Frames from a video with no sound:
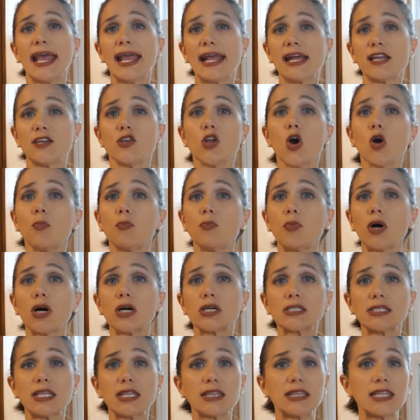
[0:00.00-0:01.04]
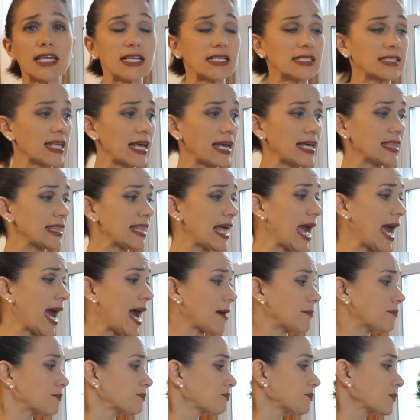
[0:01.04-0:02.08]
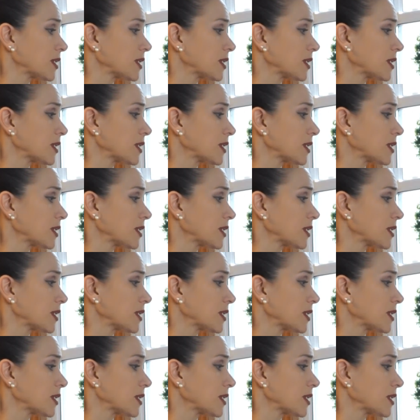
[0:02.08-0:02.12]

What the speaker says: and notebooks and things like that.